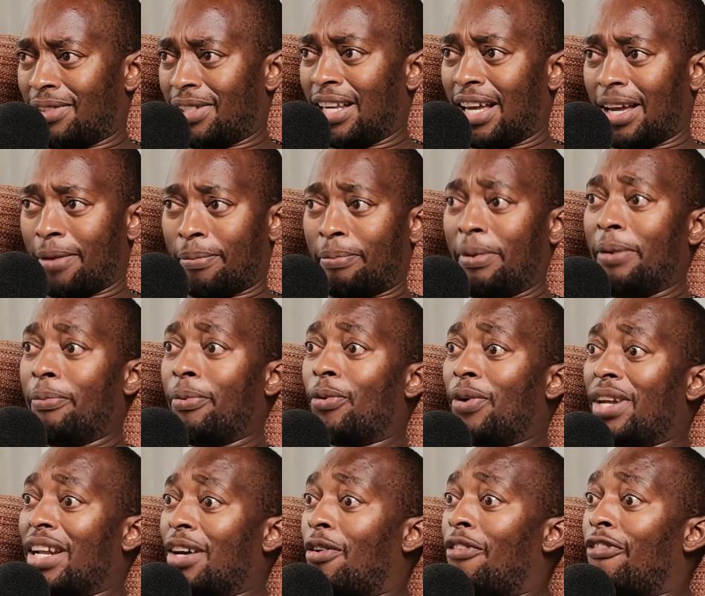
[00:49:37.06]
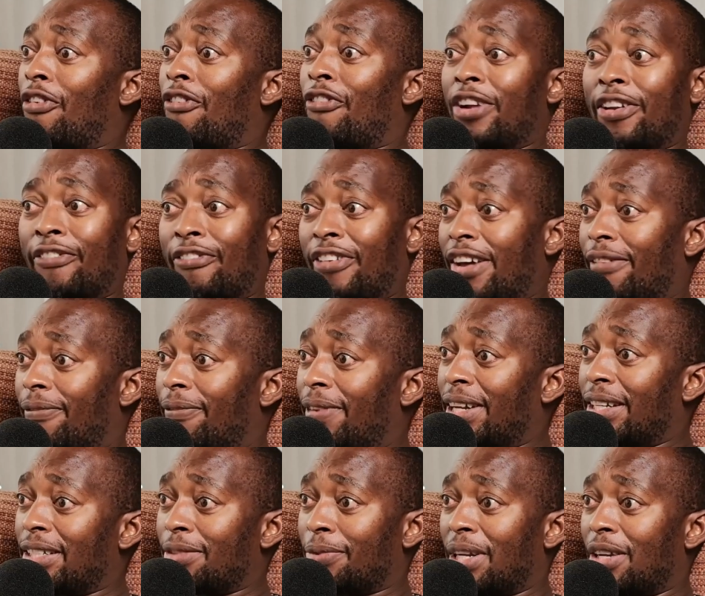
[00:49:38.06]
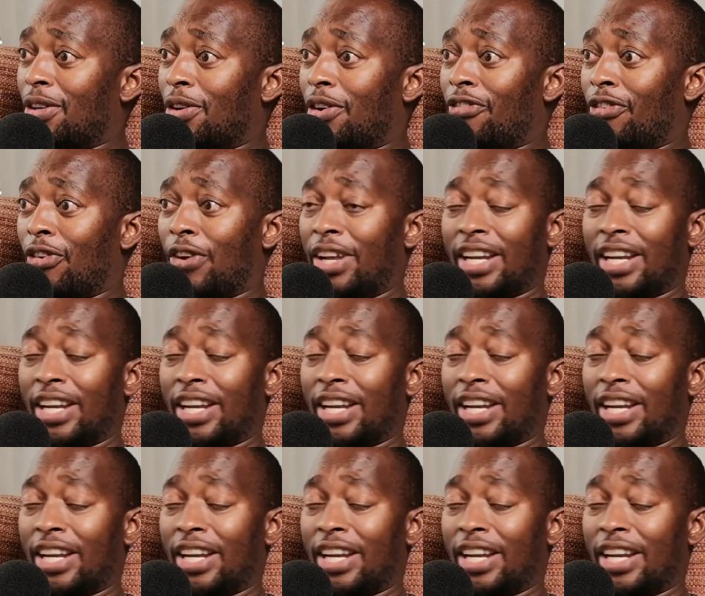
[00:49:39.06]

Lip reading: Yeah, people want to go for 45 minutes, want to go for an